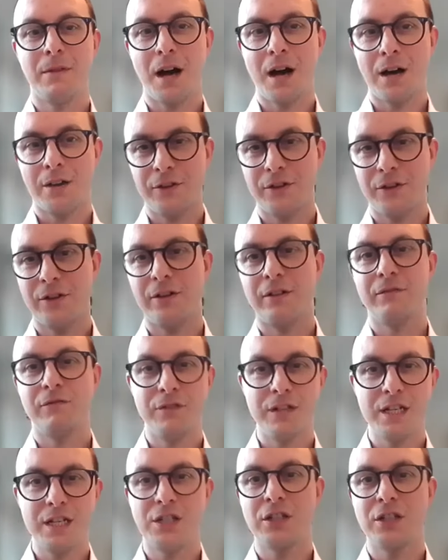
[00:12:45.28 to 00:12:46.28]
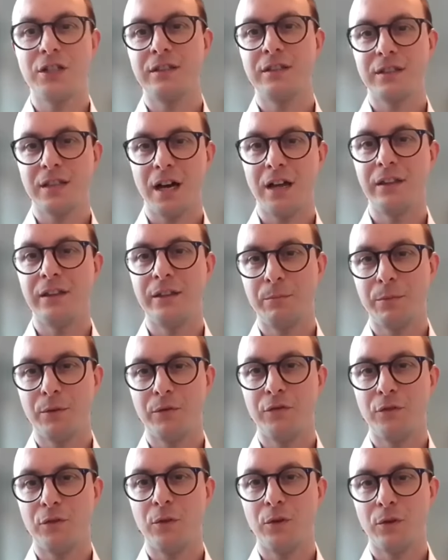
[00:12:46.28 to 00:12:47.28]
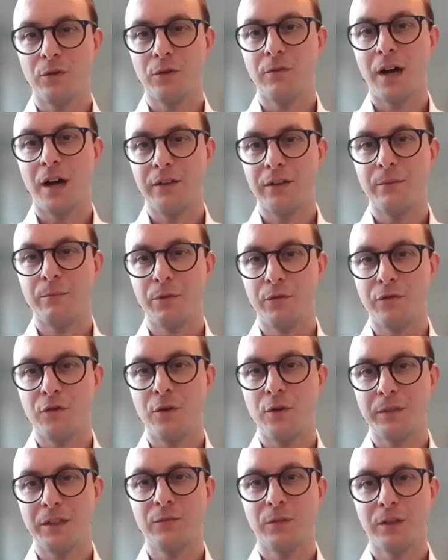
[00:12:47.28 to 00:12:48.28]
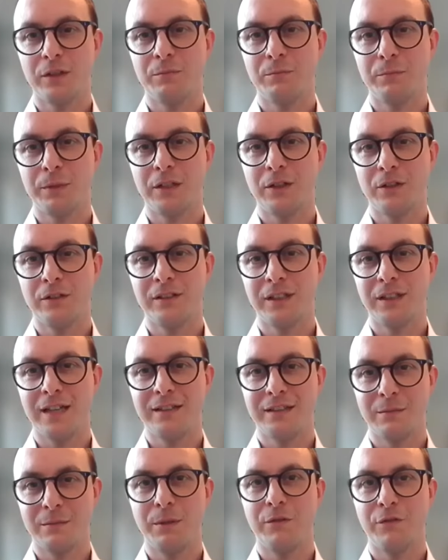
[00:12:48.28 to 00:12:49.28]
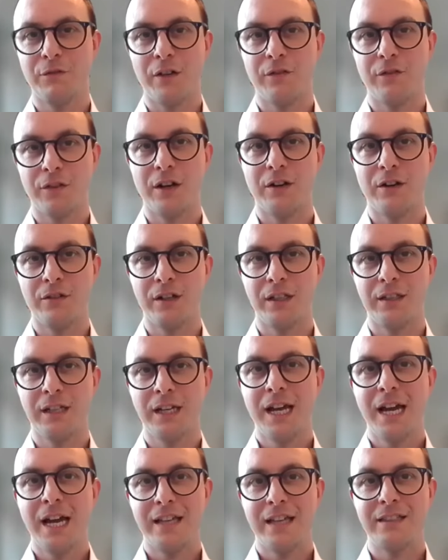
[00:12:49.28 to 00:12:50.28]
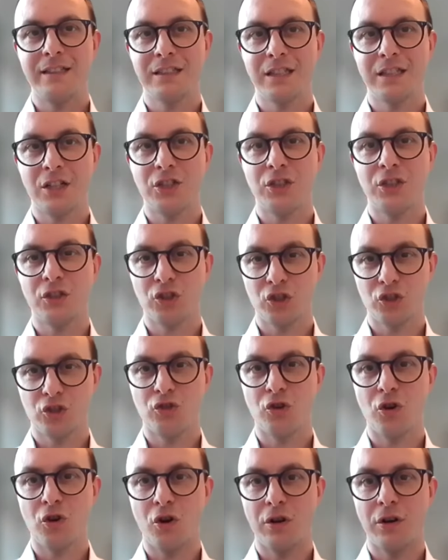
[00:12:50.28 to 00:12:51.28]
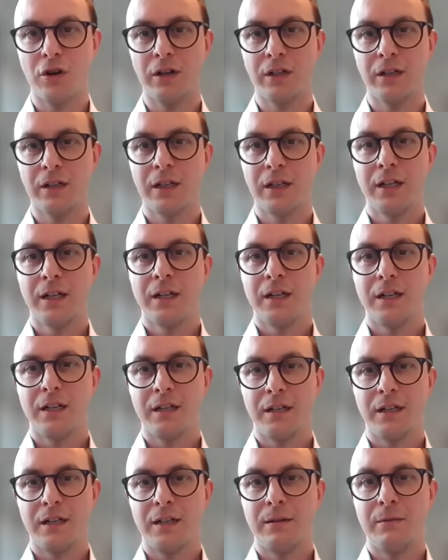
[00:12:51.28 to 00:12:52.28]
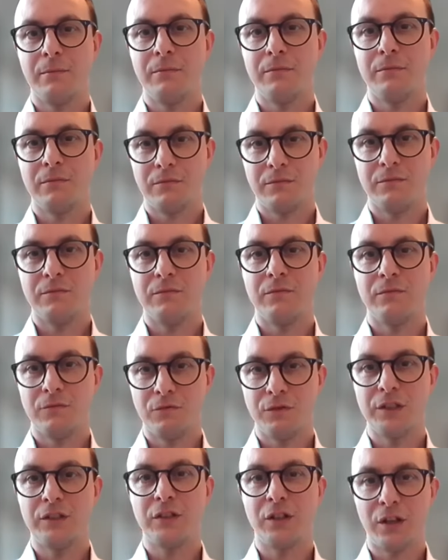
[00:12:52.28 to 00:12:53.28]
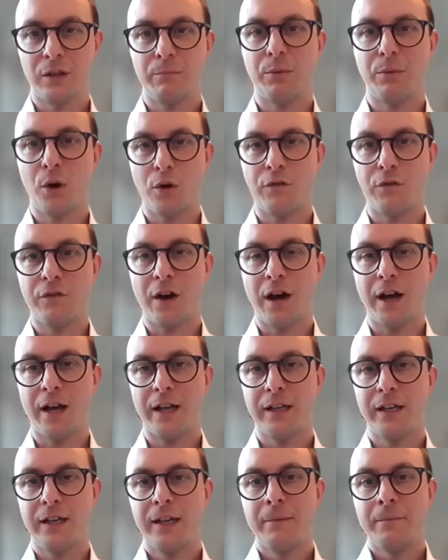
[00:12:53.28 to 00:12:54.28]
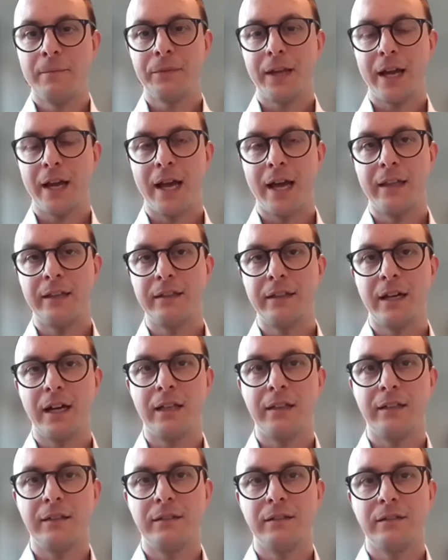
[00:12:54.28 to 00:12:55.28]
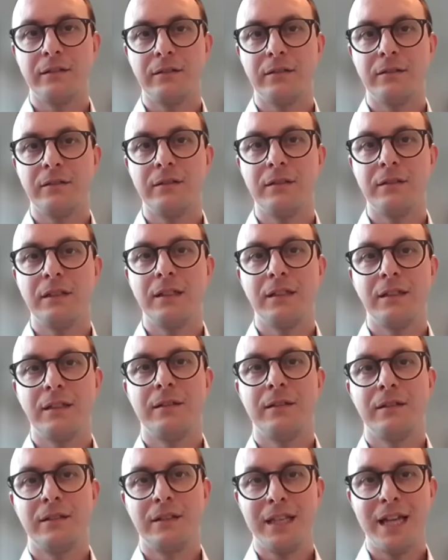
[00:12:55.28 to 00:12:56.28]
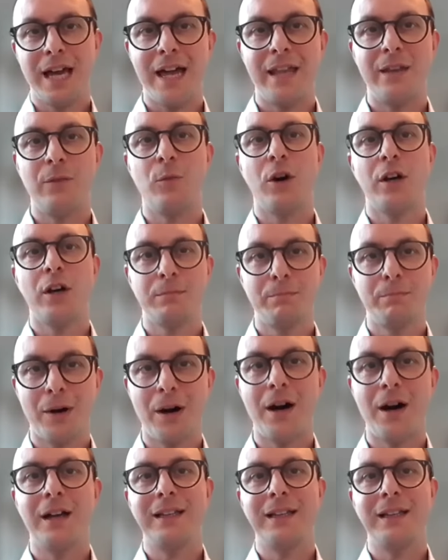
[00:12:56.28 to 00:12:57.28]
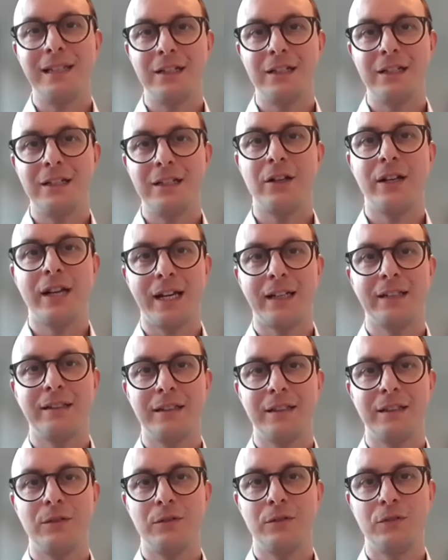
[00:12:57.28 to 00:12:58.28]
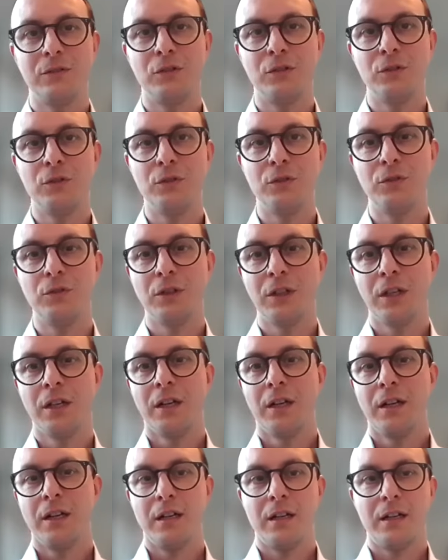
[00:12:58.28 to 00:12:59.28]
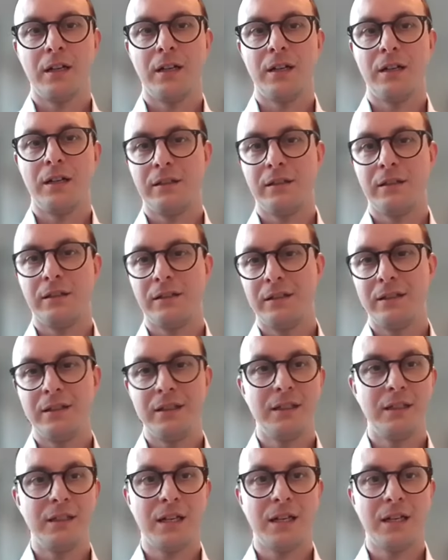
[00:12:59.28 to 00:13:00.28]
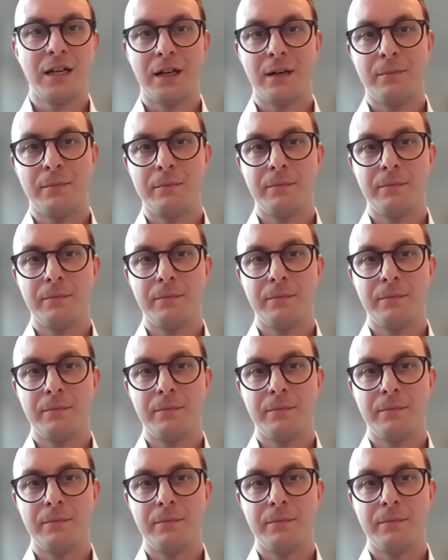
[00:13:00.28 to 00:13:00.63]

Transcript: other regions underperformed. It was because the S&P 500 had such a strong return profile, and that was partly connected to the